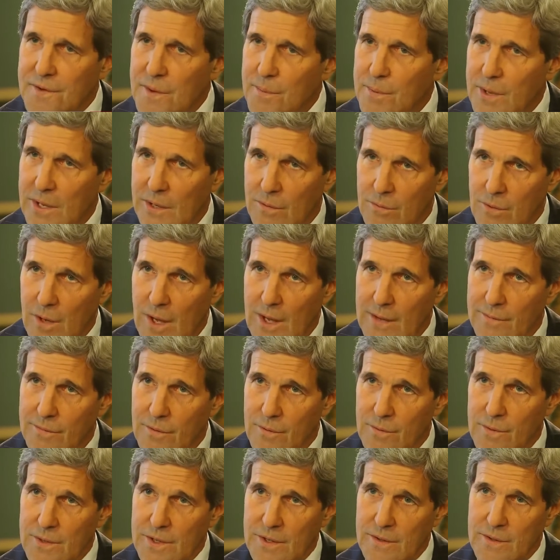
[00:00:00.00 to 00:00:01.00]
to be a
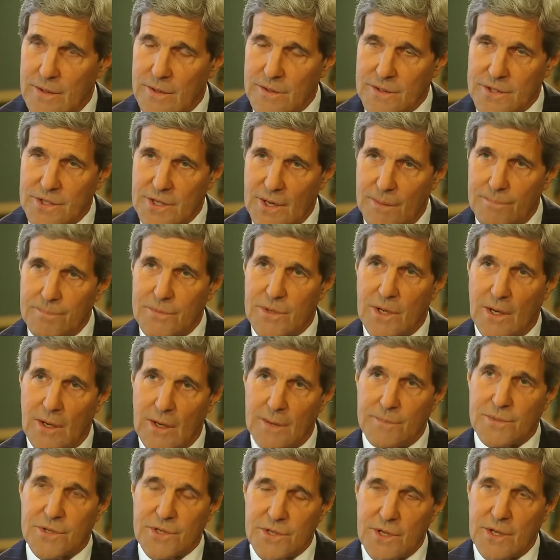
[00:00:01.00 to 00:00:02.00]
rivalry. There are
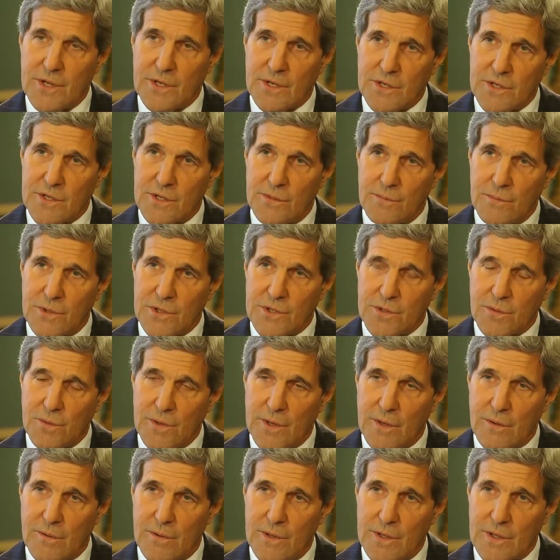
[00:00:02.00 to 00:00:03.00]
sometimes things in which
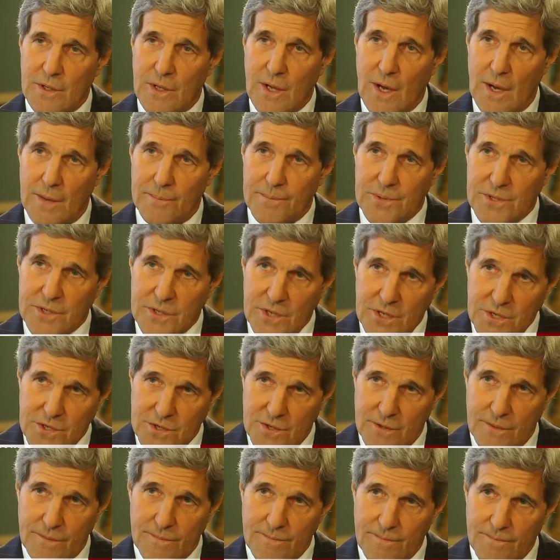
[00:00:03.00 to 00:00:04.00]
we are in
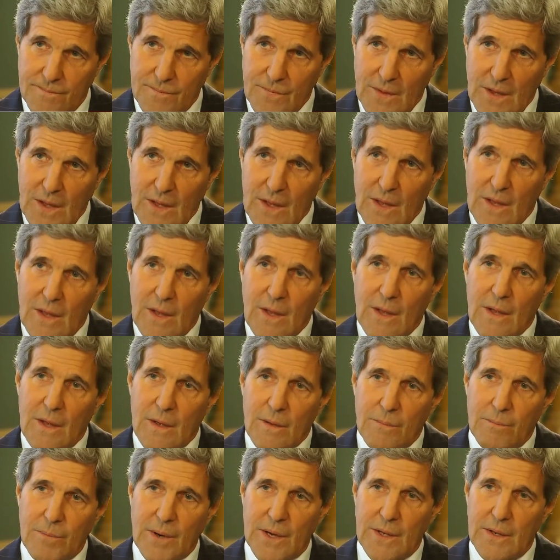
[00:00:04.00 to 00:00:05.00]
competition,
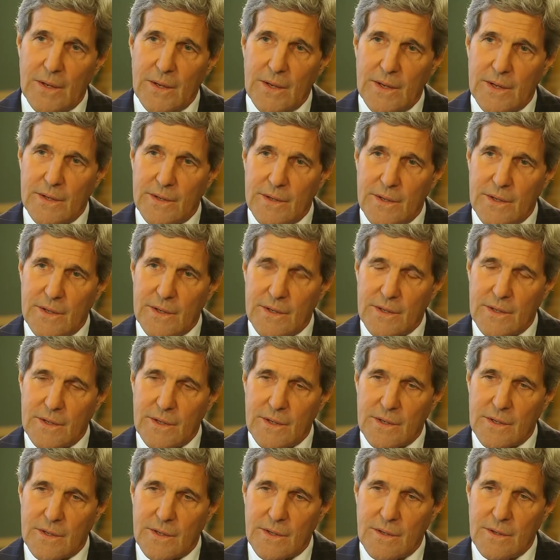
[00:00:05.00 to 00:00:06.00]
but
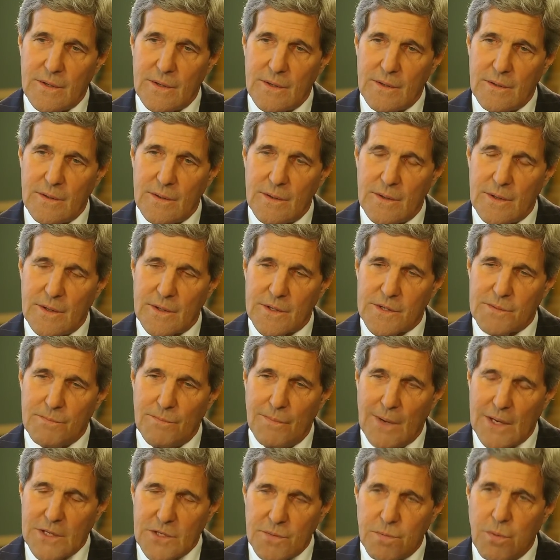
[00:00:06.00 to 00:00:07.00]
it's
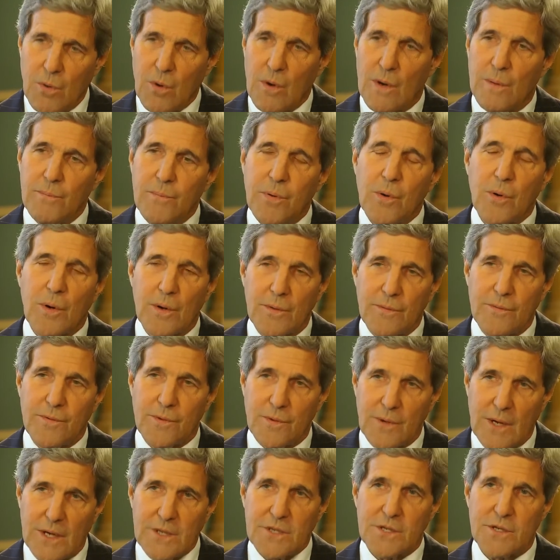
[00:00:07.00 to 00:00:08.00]
much more important
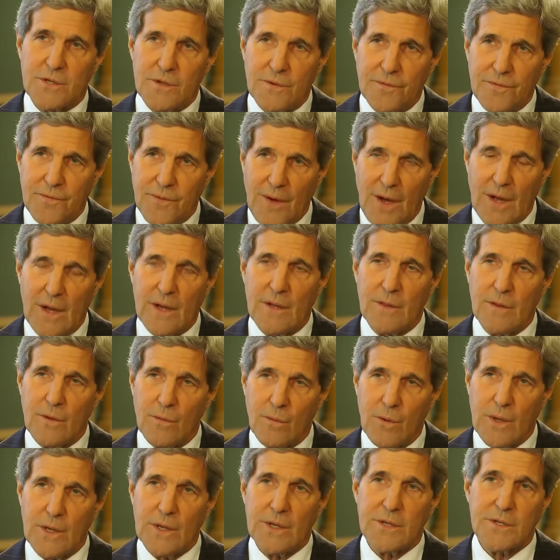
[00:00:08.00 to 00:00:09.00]
for us to find the
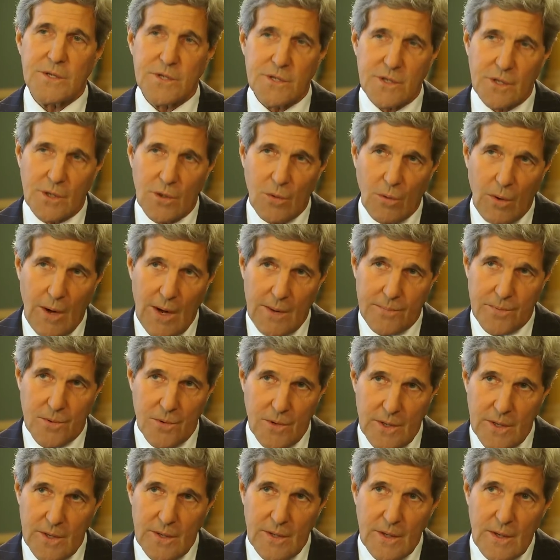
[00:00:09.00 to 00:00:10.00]
ways to
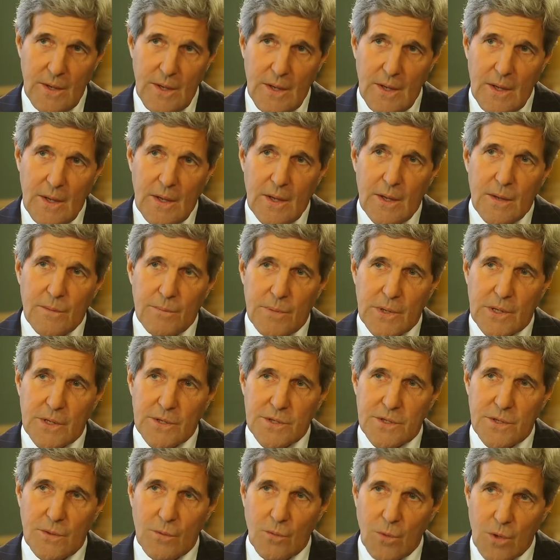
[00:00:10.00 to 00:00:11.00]
cooperate
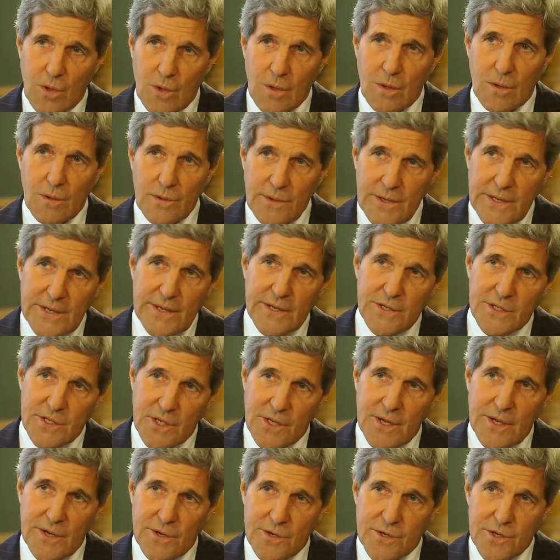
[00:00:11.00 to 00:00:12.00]
because the world needs
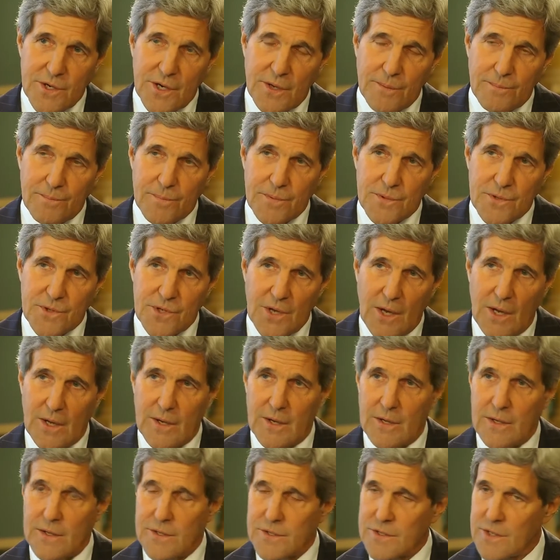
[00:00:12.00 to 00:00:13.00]
leadership.
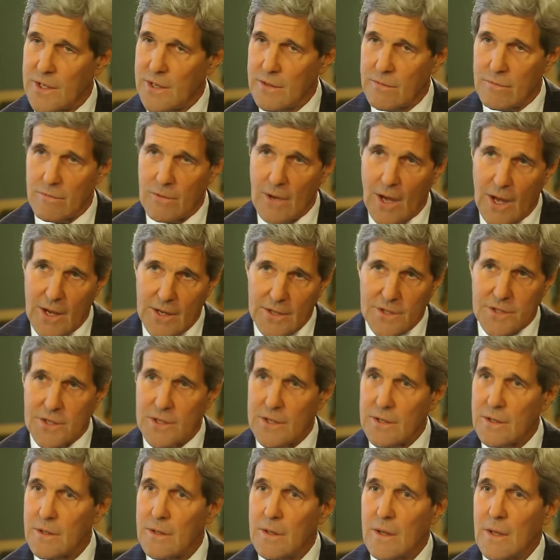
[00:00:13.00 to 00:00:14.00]
China is a
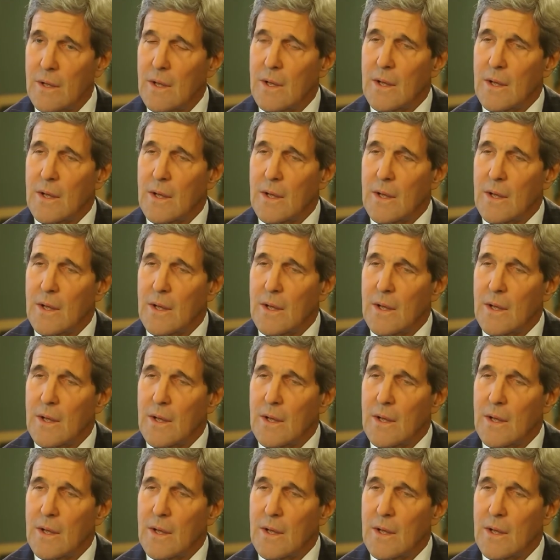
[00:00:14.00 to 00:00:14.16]
rising